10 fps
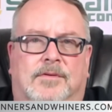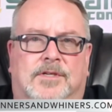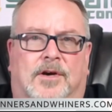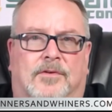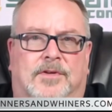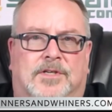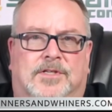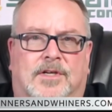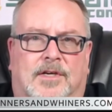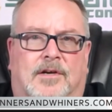So
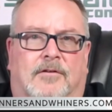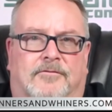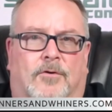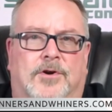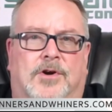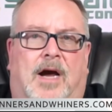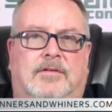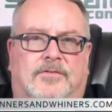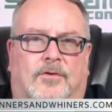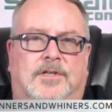just four
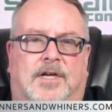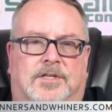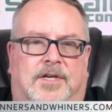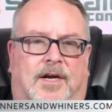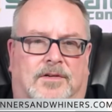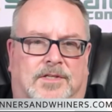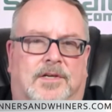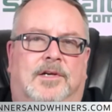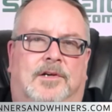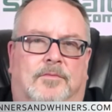drives, four touchdowns
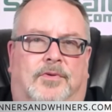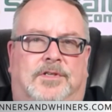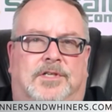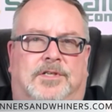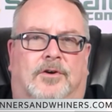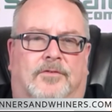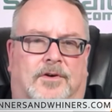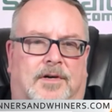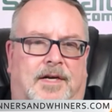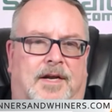puts us
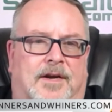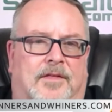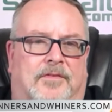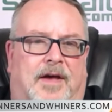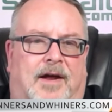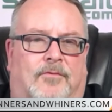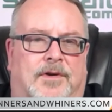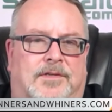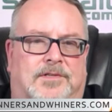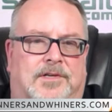over in that
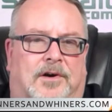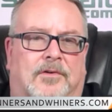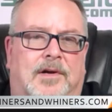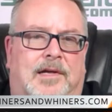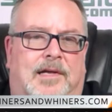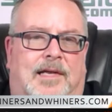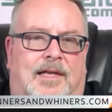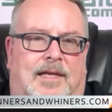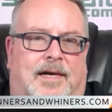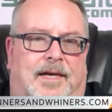one. So
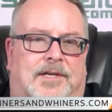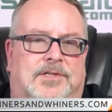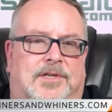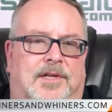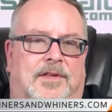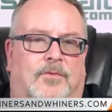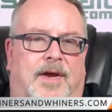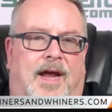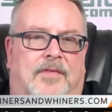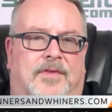yikes. And then
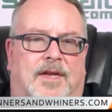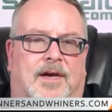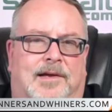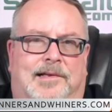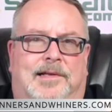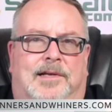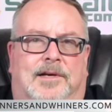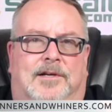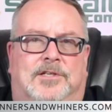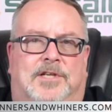we had the
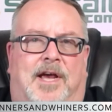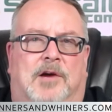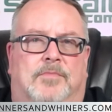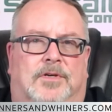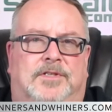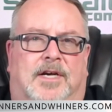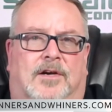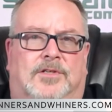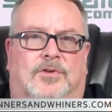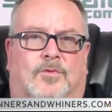Gonzaga
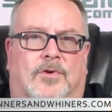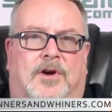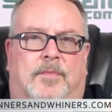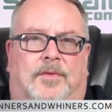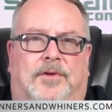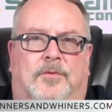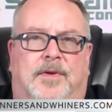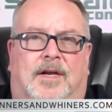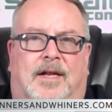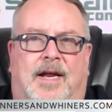Bulldogs, who woke up a little
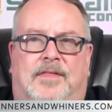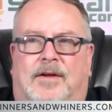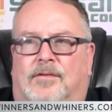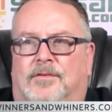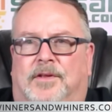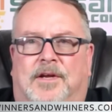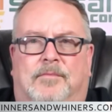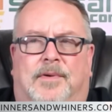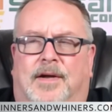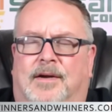bit late. They were only
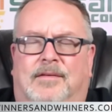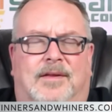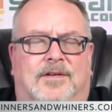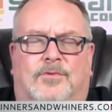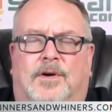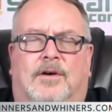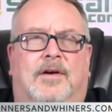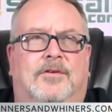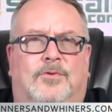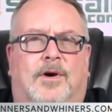up by
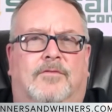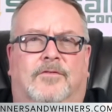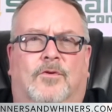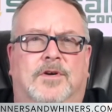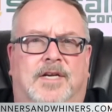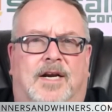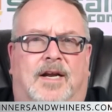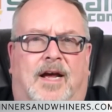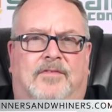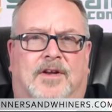12 or 14
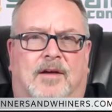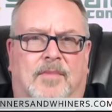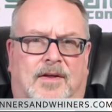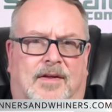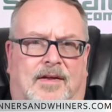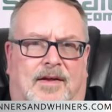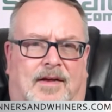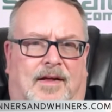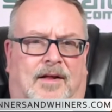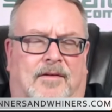at halftime.
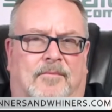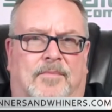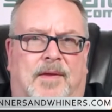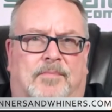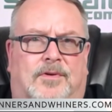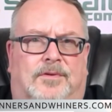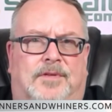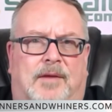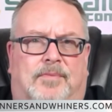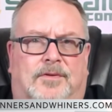They pulled
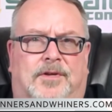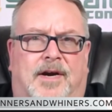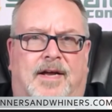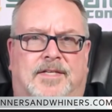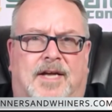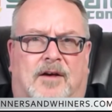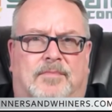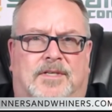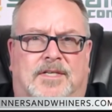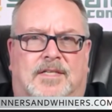their heads out,
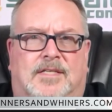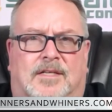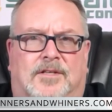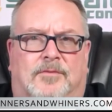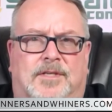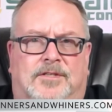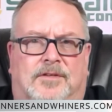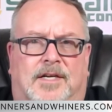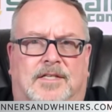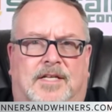but just a little bit too
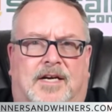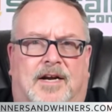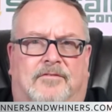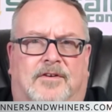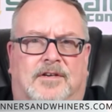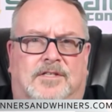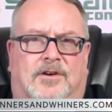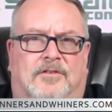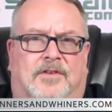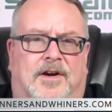late as they kind of
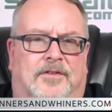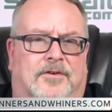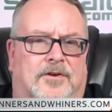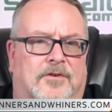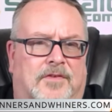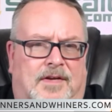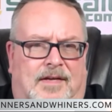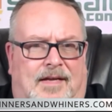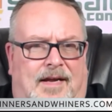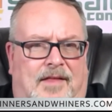started finding their groove,
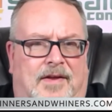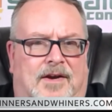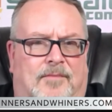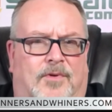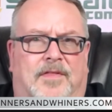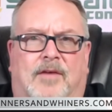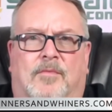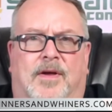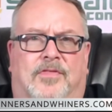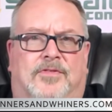and they end up winning that one
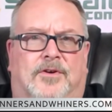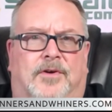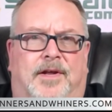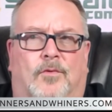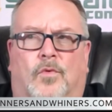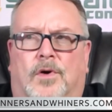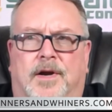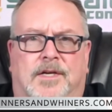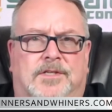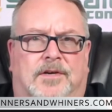by
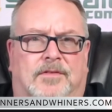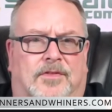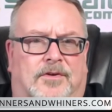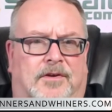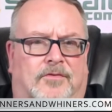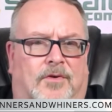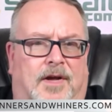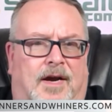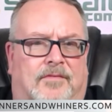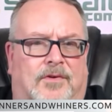31 instead of the
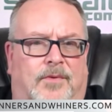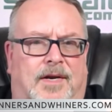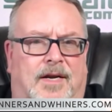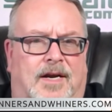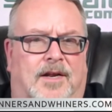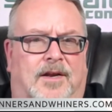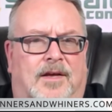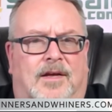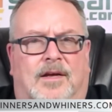34.5 that we needed.